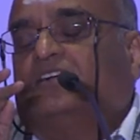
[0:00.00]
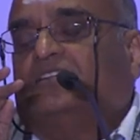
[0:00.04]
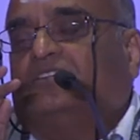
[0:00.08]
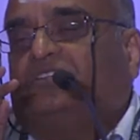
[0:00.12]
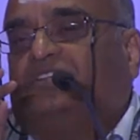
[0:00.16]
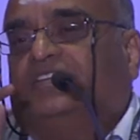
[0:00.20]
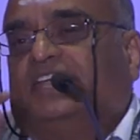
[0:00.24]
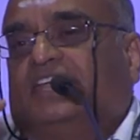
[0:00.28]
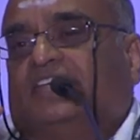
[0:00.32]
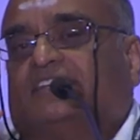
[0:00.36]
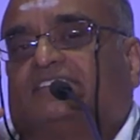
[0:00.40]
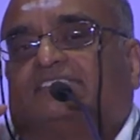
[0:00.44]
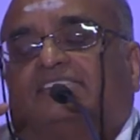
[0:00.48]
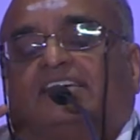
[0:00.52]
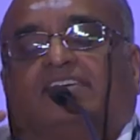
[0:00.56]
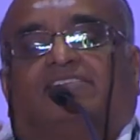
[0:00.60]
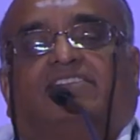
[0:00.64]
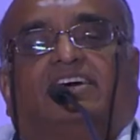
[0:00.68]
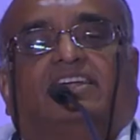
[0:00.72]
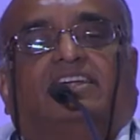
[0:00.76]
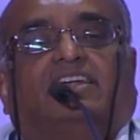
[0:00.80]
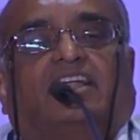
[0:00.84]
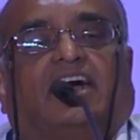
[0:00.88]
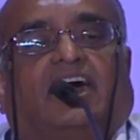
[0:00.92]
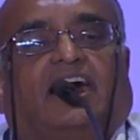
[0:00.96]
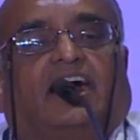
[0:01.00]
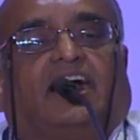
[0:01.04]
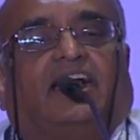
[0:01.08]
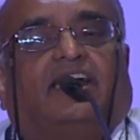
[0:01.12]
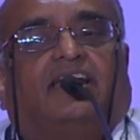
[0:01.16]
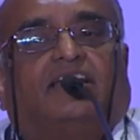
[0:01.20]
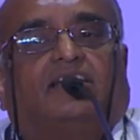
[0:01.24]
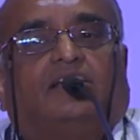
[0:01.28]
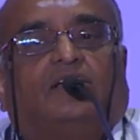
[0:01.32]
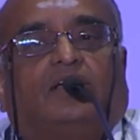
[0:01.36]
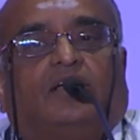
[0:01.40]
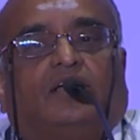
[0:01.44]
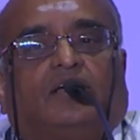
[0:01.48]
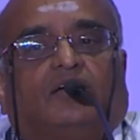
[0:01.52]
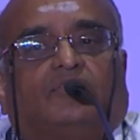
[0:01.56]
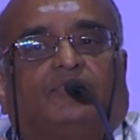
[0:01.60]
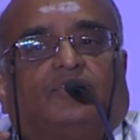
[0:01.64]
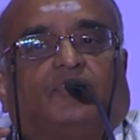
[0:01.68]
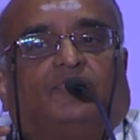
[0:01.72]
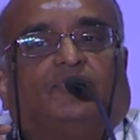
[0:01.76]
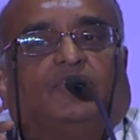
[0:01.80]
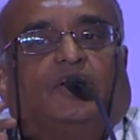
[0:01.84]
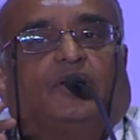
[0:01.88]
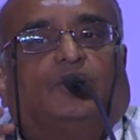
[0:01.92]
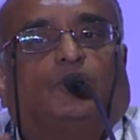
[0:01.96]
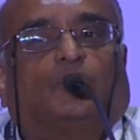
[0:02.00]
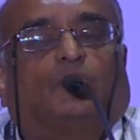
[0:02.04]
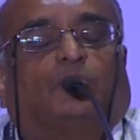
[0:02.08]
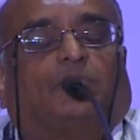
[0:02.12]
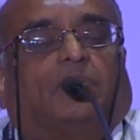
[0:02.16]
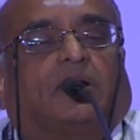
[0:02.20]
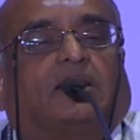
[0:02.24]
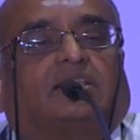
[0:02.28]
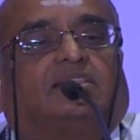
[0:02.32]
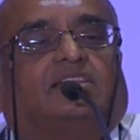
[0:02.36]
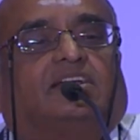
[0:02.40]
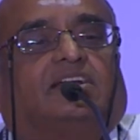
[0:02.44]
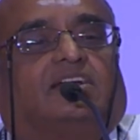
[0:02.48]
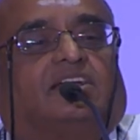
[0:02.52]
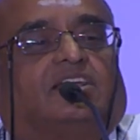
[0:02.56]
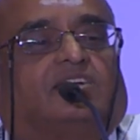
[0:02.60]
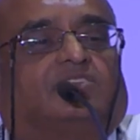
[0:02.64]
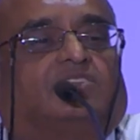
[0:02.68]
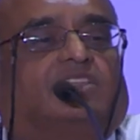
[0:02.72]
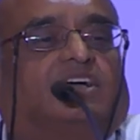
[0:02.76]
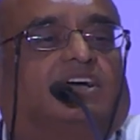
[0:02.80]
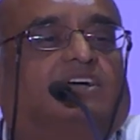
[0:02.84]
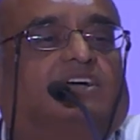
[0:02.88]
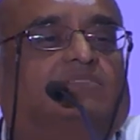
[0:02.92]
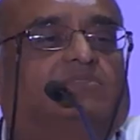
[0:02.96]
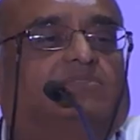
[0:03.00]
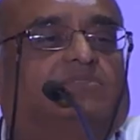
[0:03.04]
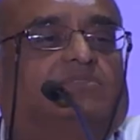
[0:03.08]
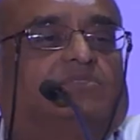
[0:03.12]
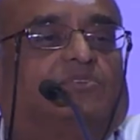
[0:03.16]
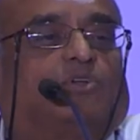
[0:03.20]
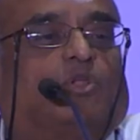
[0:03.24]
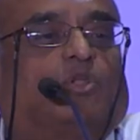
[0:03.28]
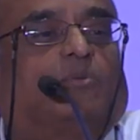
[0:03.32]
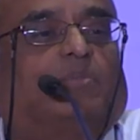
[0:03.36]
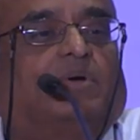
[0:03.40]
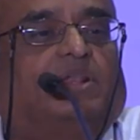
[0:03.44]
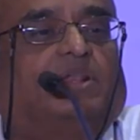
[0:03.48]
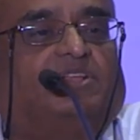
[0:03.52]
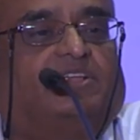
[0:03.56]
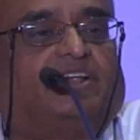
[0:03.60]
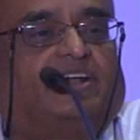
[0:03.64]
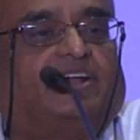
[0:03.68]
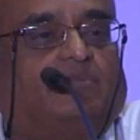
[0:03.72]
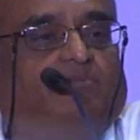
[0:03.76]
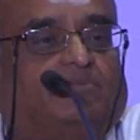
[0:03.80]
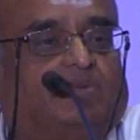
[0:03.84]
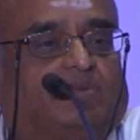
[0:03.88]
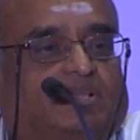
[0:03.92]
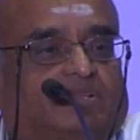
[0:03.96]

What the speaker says: G7 had 52% of the global GDP.